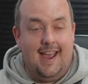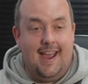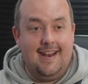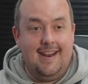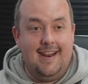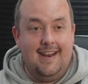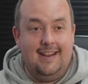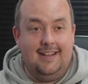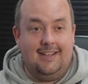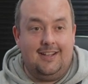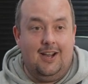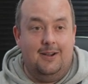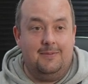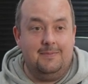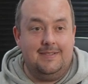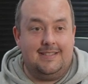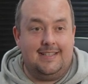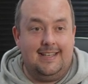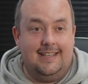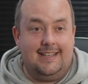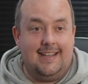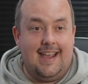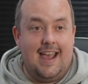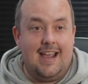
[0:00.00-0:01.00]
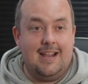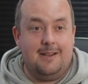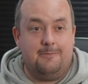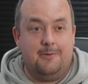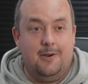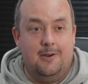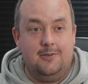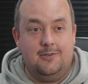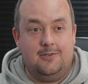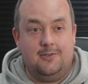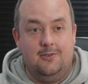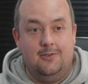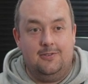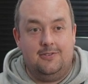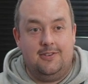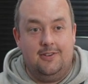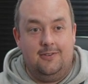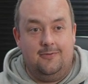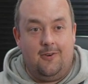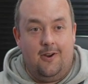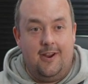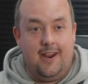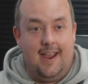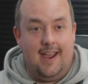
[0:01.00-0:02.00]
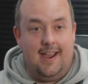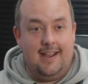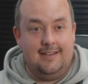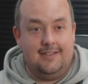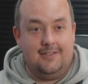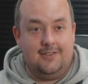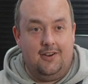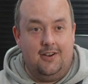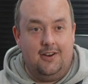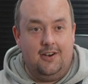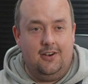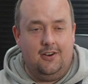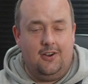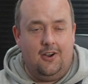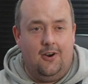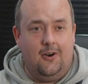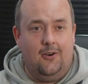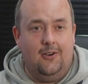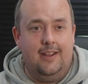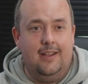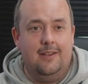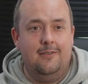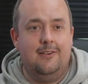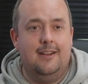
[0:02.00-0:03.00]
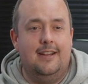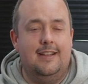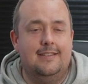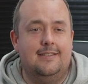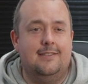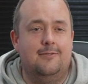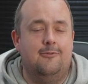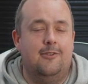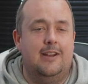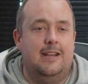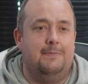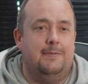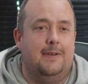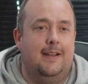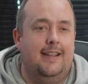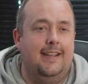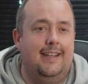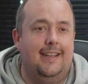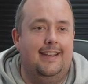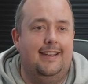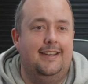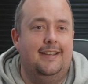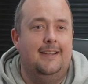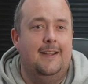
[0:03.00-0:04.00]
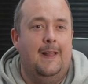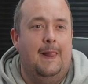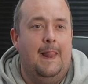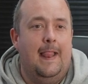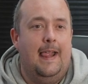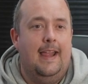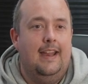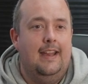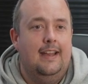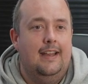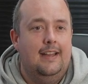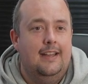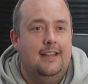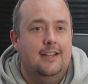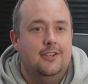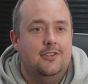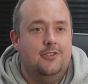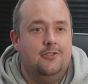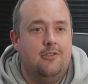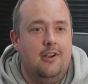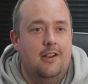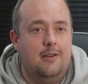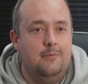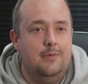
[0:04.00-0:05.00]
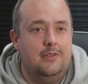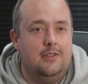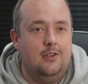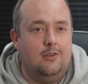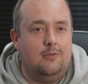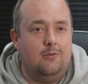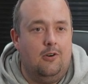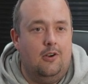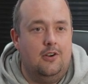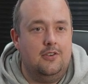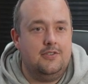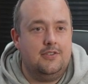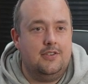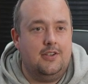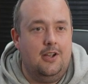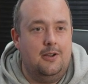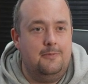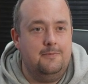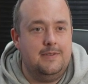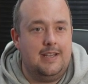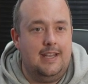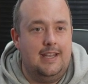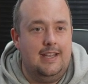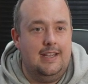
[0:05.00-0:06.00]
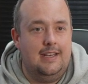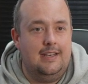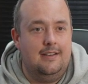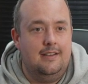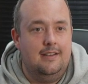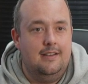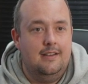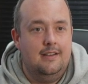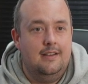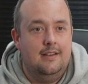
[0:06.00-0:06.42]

And then it comes to Gakpo, sort of to the right-hand side of the goal. Here it is, the replay here. Trent with the cross, comes in.